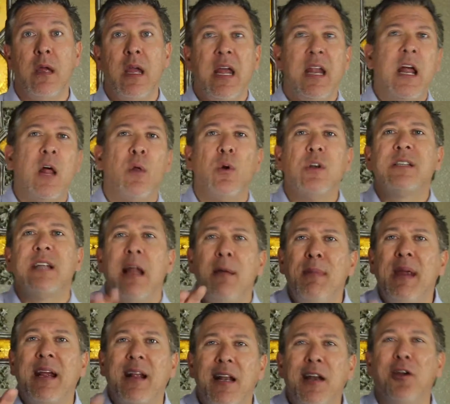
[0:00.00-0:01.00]
In other words, let
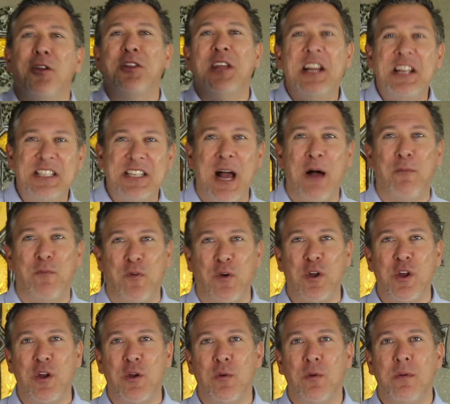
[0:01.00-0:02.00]
me clear things up for
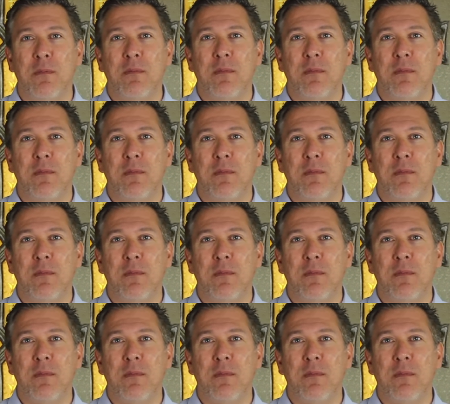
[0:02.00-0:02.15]
you.